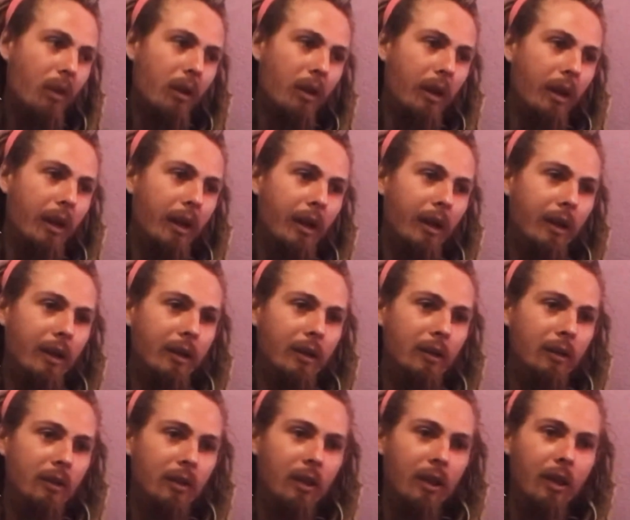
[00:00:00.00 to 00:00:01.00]

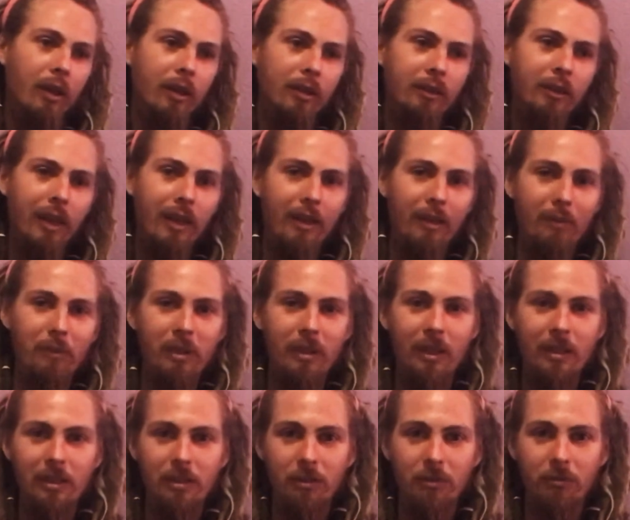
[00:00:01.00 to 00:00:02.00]
And yeah, I mean,
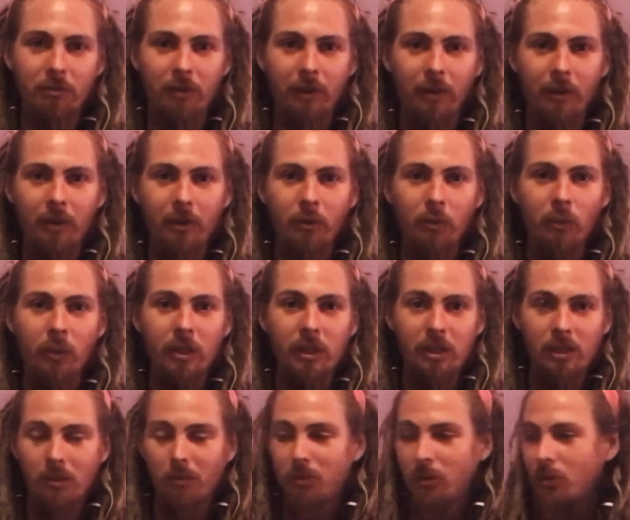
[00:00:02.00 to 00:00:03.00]
that's a very
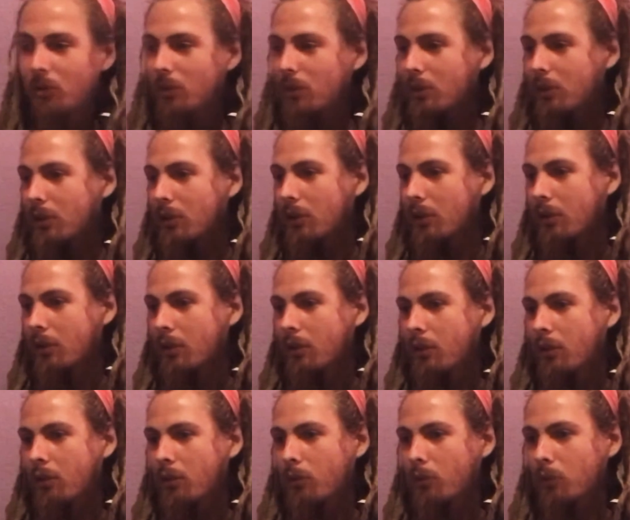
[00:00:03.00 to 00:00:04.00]
reasonable
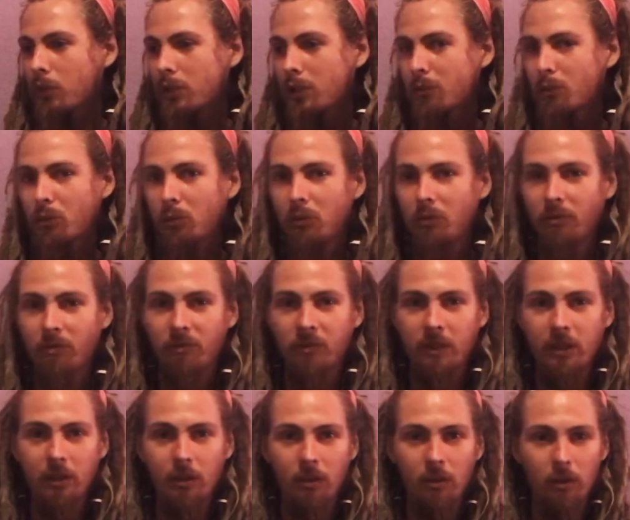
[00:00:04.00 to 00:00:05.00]

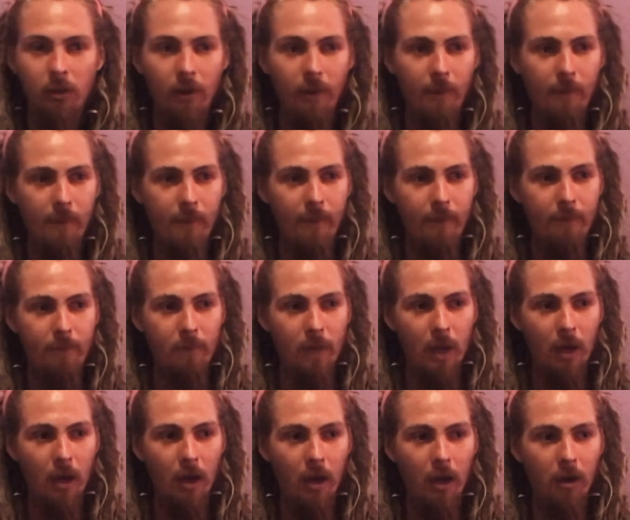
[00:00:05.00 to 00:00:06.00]
fear,
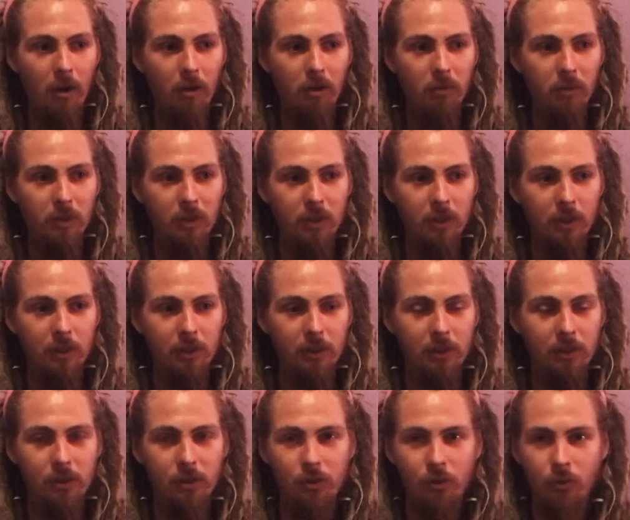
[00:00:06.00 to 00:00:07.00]
because
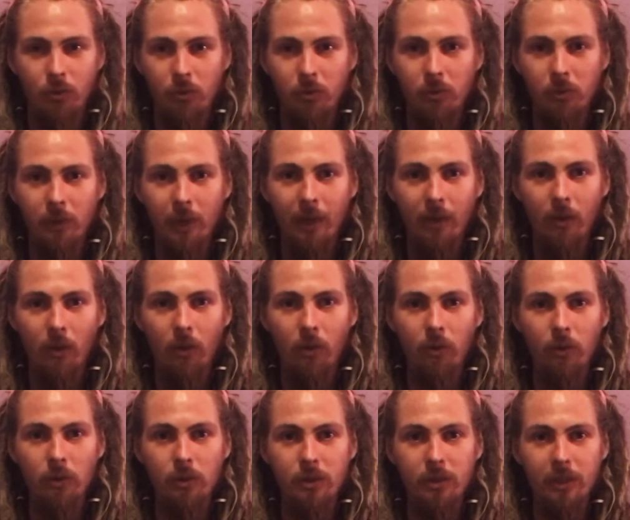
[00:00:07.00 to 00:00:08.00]
it's true that all
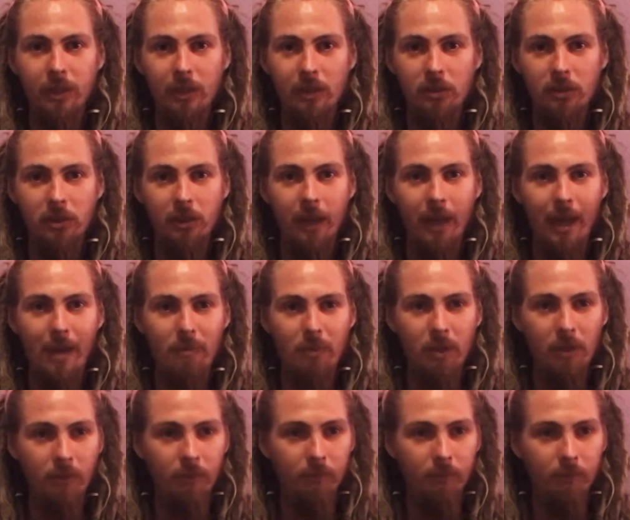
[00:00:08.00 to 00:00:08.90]
those things could happen.